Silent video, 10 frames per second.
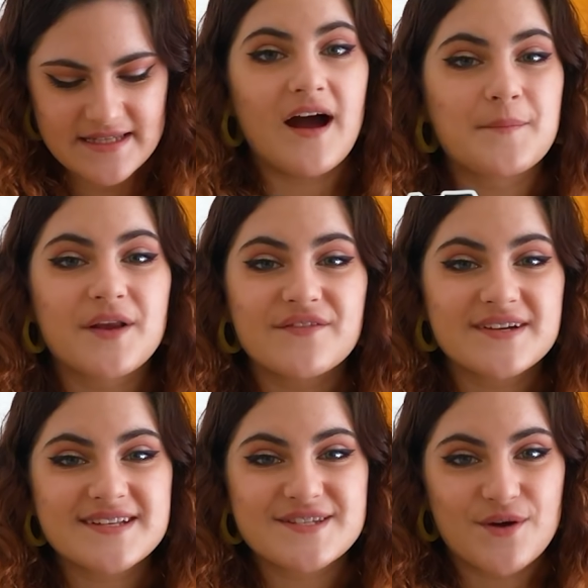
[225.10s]
I'm
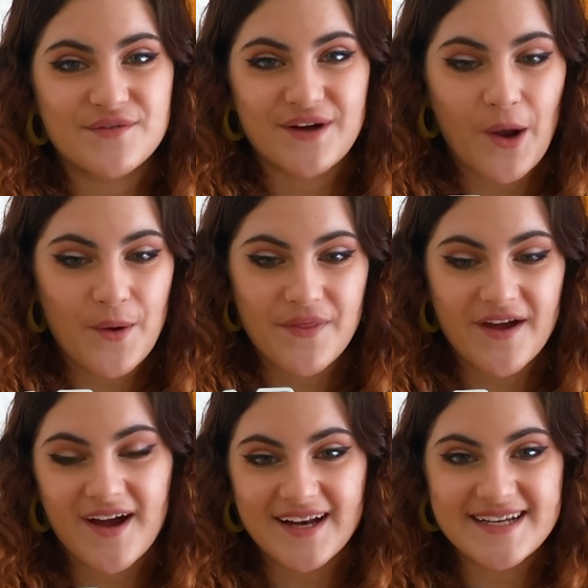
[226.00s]
loving the soft glow in the
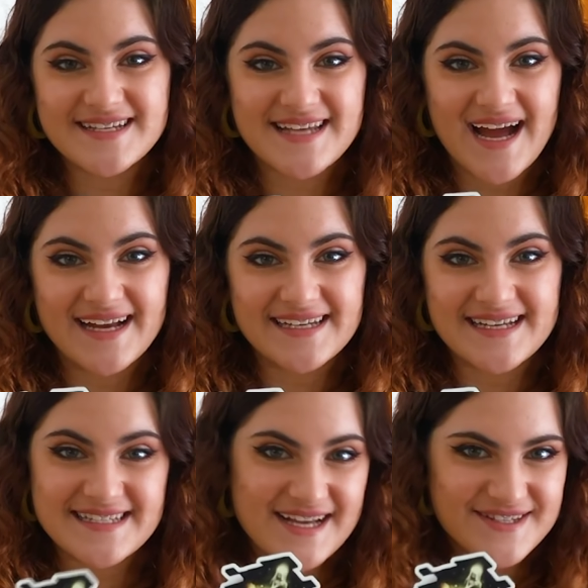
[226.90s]
colors, and
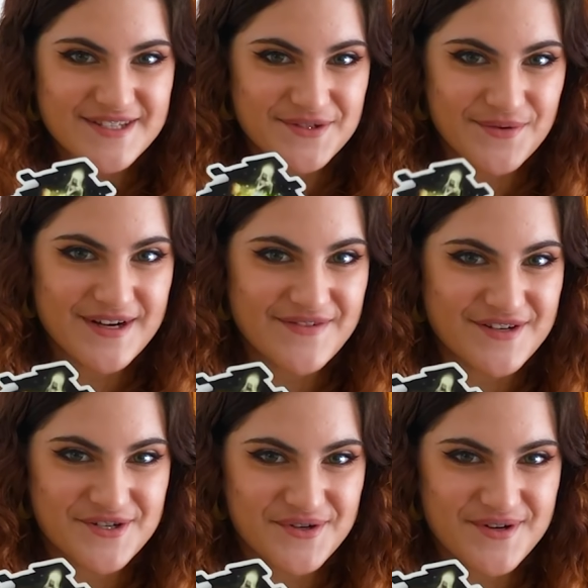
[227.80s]
it tells a story for
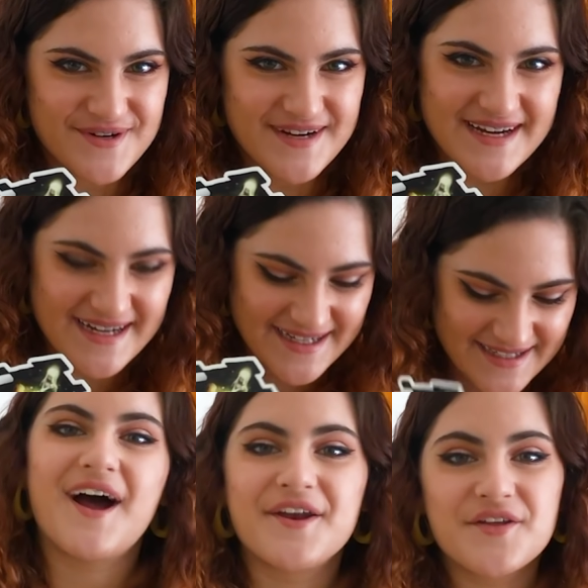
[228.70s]
sure.
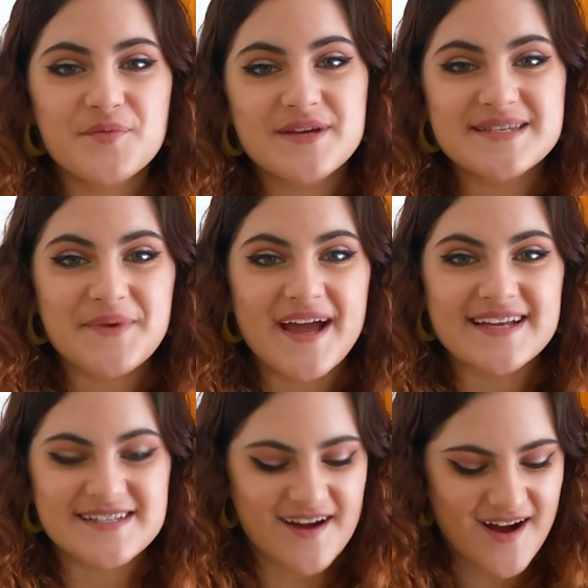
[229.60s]
Another piece by
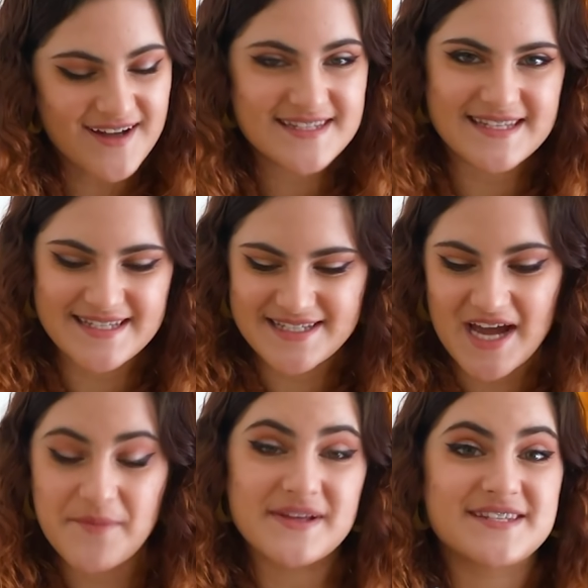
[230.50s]
Aiton Arts, this
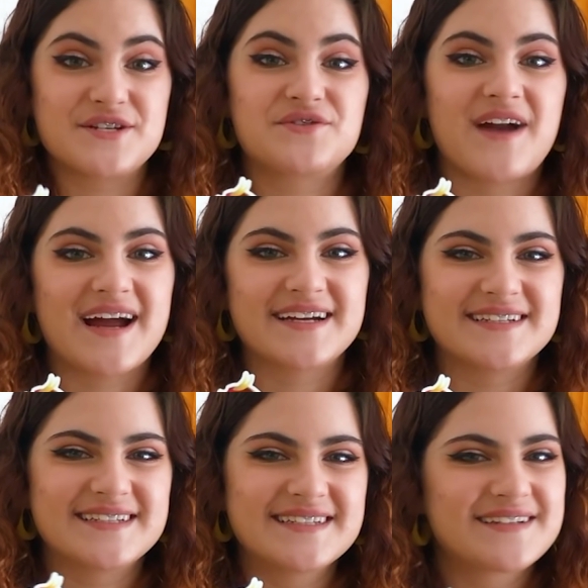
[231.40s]
time it's a
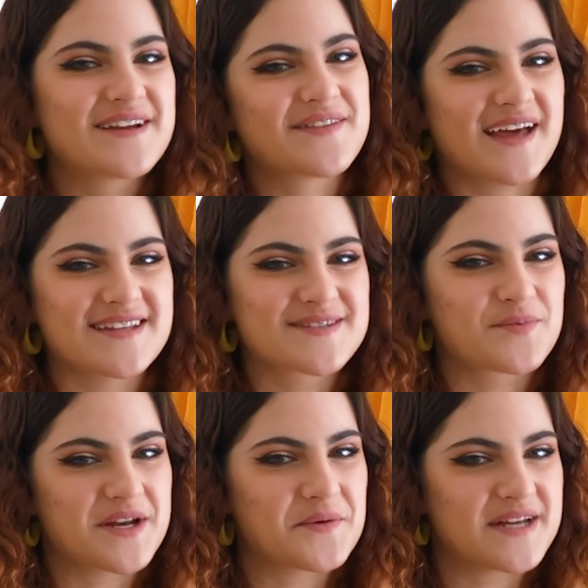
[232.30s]
dragon. That's
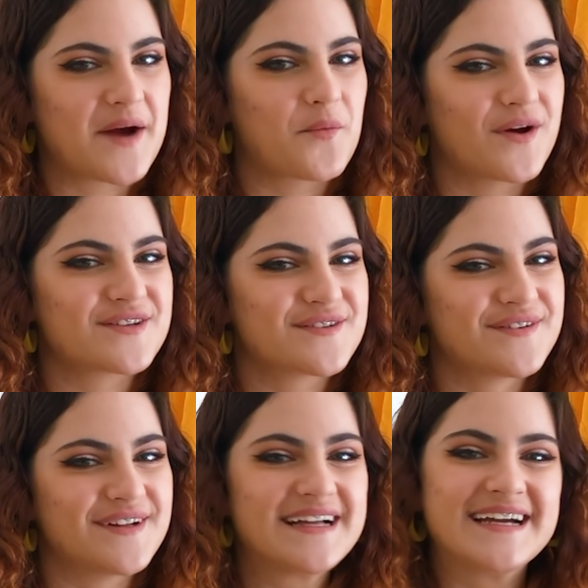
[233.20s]
pretty damn
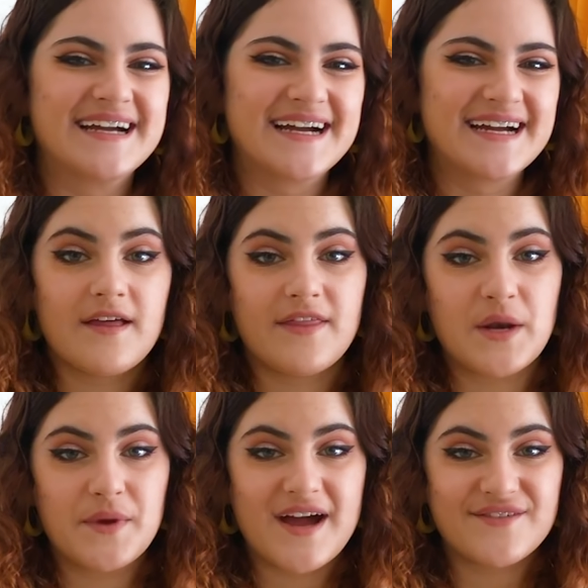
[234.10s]
wonderful. Then
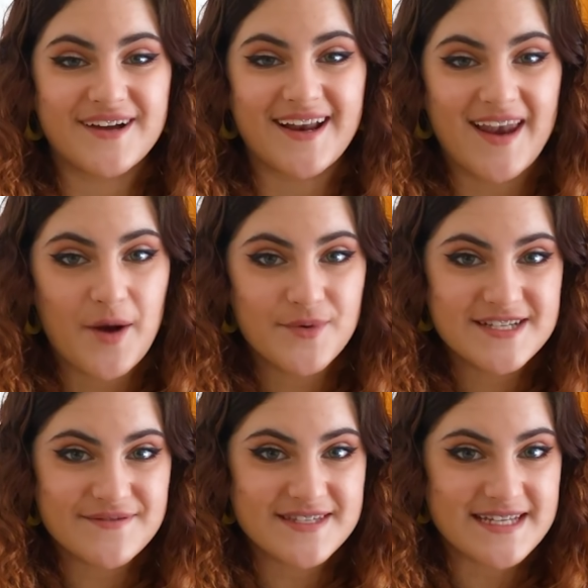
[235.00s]
we have a
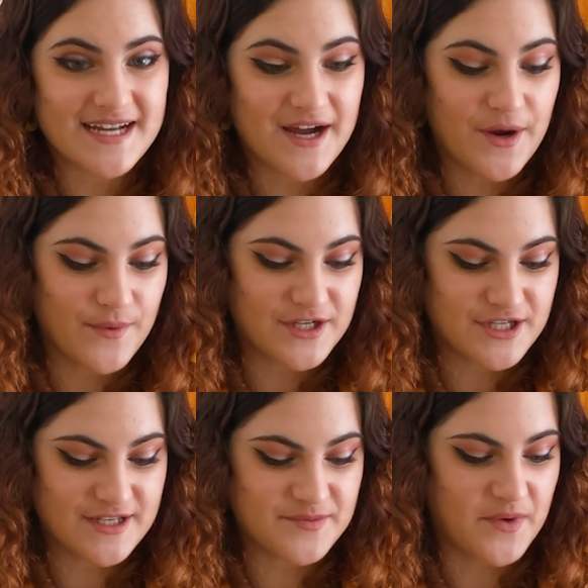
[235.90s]
collaborative sticker, which
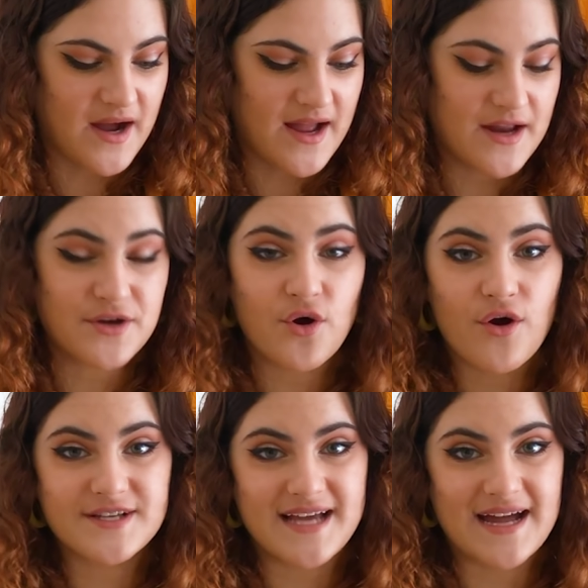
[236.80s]
is by
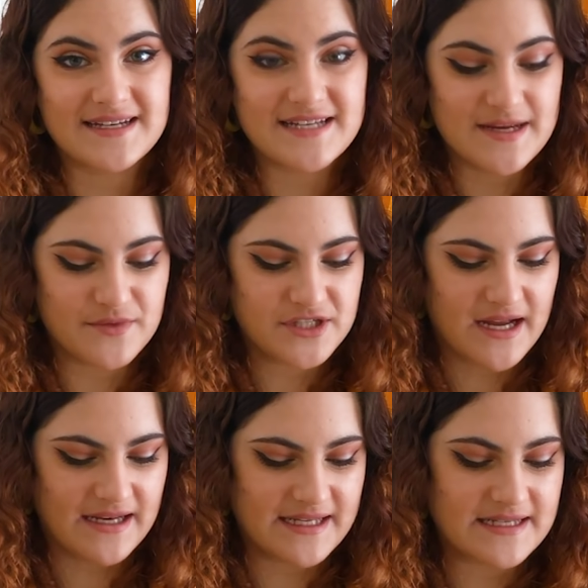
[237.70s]
Nox and Team
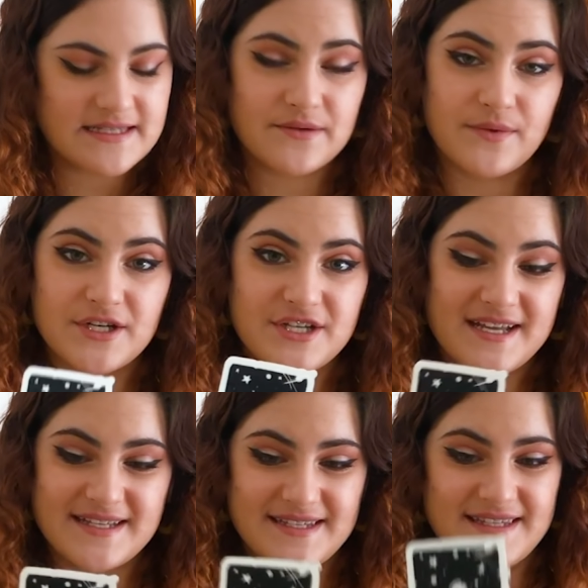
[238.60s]
Chalice, which is